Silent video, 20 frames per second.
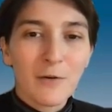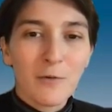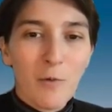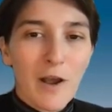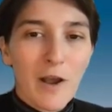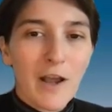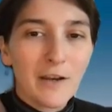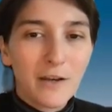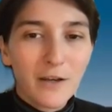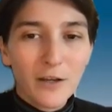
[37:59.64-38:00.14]

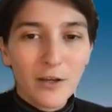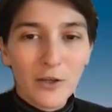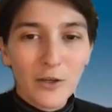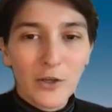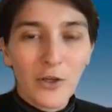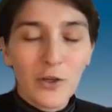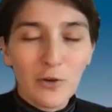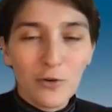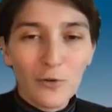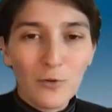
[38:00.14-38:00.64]
when
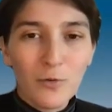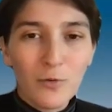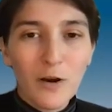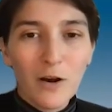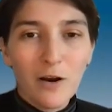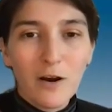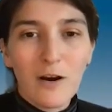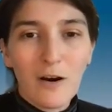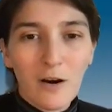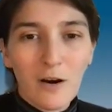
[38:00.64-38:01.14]
you
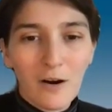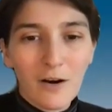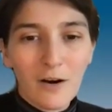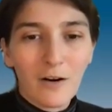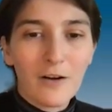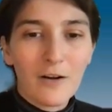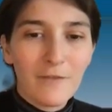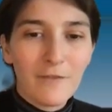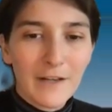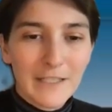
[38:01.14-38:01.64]

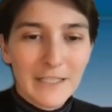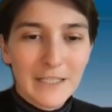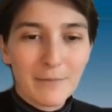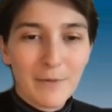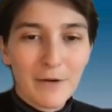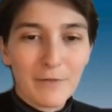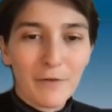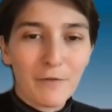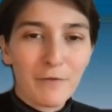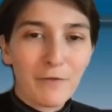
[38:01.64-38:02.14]
are a
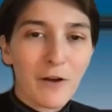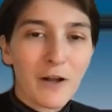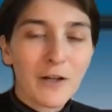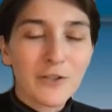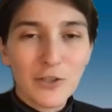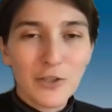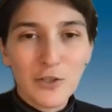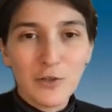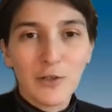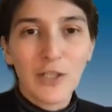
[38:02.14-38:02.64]
victim of a fraud,
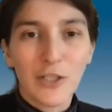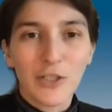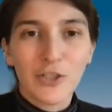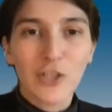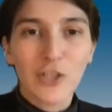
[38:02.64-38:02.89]
so you can